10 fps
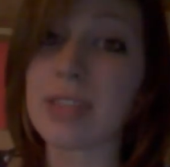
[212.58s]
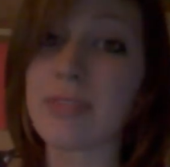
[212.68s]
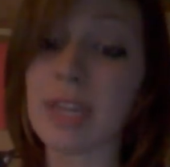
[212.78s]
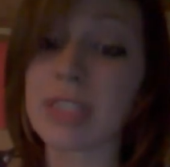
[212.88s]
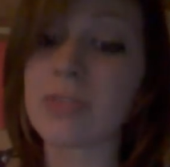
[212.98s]
to
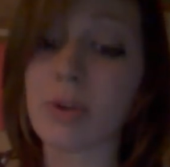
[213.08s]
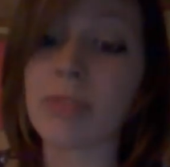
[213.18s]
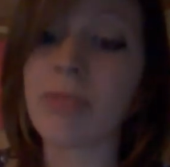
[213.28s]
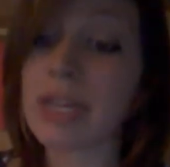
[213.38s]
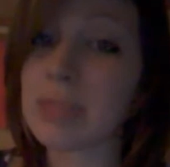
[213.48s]
face
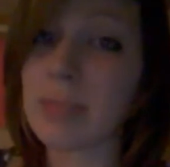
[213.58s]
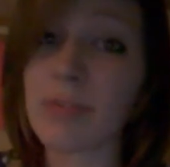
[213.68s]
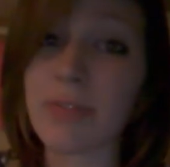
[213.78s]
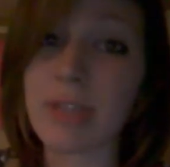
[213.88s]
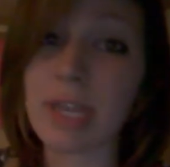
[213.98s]
northwest
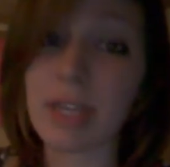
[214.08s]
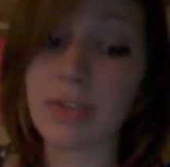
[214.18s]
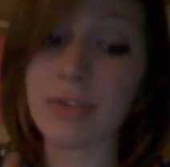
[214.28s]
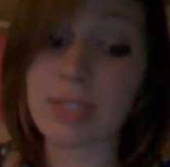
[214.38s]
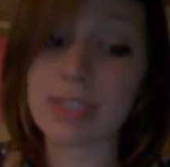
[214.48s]
before they can
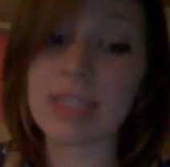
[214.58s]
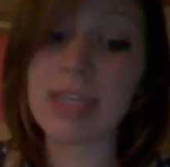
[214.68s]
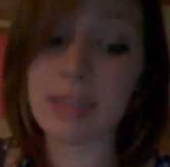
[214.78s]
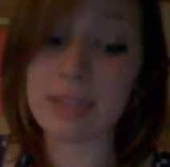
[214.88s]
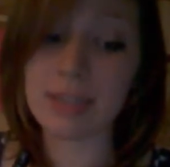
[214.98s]
use it to
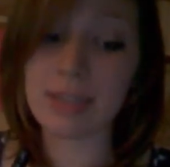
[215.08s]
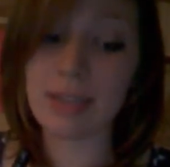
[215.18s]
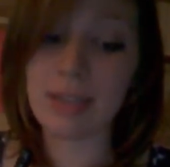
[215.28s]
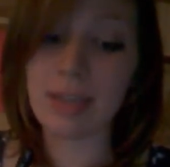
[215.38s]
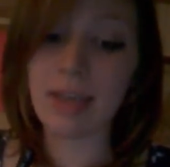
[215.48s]
eat.
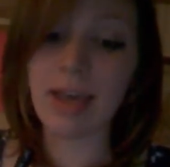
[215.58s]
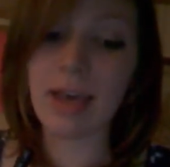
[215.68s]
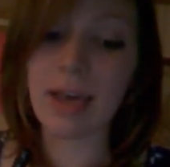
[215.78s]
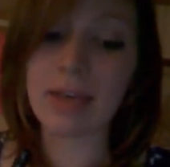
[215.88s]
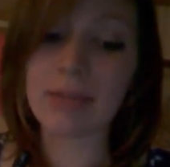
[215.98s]

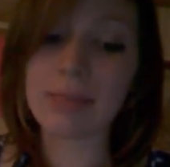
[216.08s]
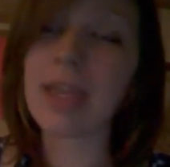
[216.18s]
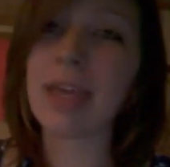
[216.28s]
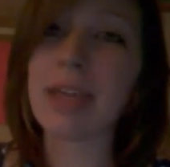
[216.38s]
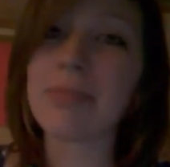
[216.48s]

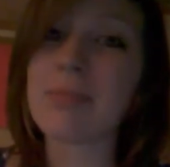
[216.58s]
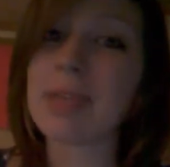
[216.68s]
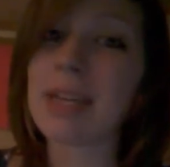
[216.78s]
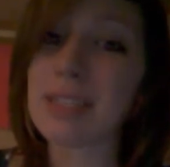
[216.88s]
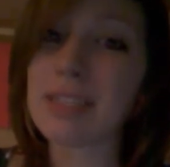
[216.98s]
And
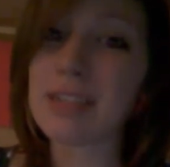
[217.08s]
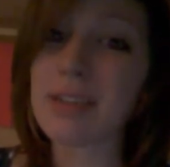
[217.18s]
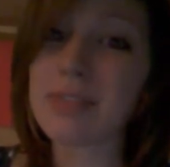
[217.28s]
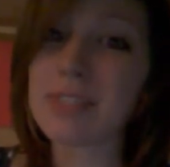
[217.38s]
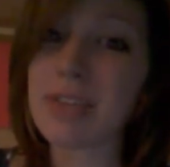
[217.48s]
because
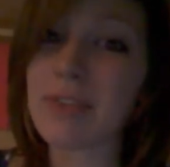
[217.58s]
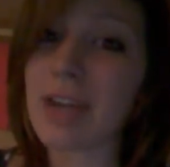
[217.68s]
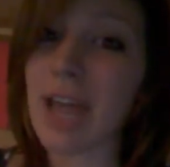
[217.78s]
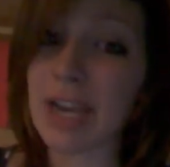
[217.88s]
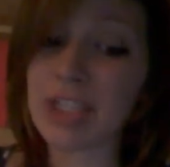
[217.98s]
of
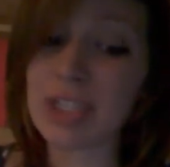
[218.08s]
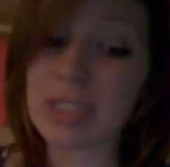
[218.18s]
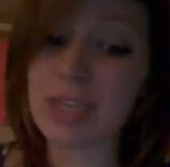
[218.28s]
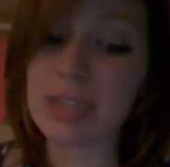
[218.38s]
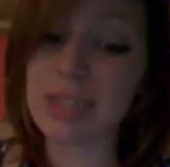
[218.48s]
different
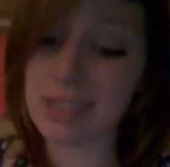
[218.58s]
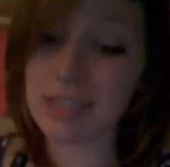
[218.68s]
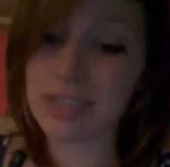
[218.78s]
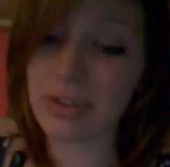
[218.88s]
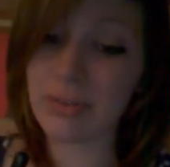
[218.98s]
actions like
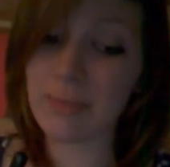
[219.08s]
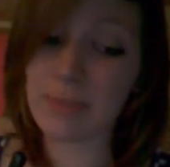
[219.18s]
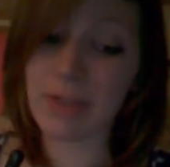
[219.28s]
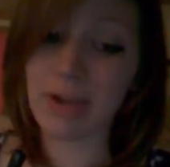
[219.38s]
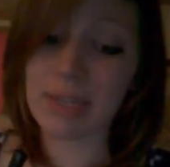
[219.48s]
this, children
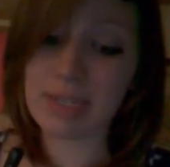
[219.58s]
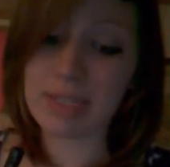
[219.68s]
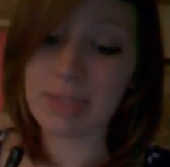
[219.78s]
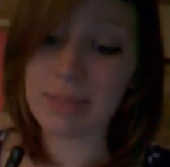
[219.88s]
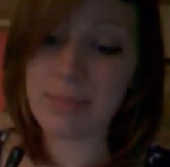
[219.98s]
with
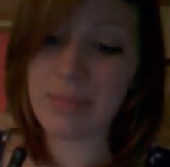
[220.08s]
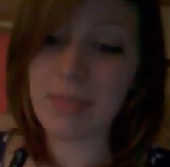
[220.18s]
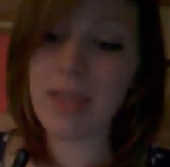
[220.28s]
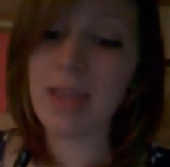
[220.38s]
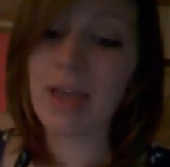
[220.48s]
autism
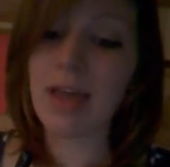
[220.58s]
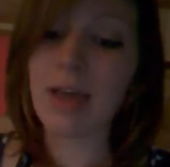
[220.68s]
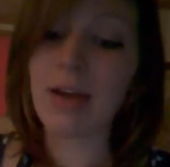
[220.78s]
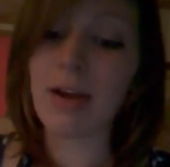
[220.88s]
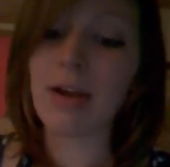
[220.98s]

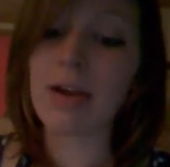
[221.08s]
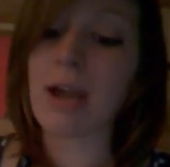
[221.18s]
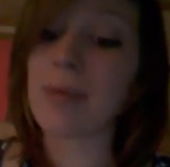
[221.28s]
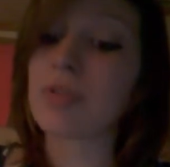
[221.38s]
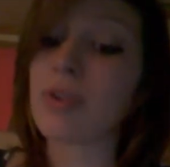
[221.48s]

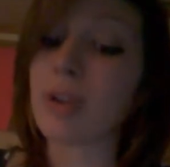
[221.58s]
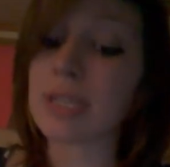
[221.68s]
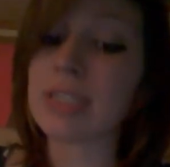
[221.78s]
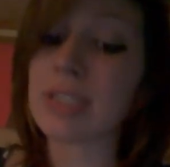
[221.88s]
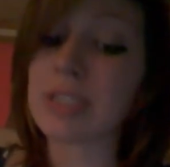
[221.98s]
are
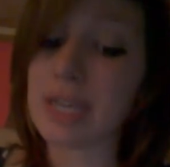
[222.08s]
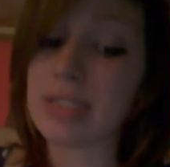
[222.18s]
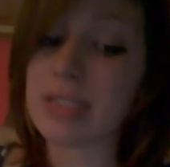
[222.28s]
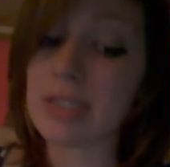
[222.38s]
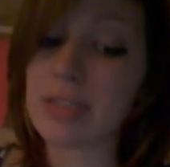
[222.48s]
strongly
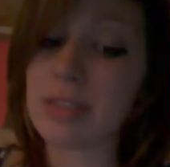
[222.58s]
suggested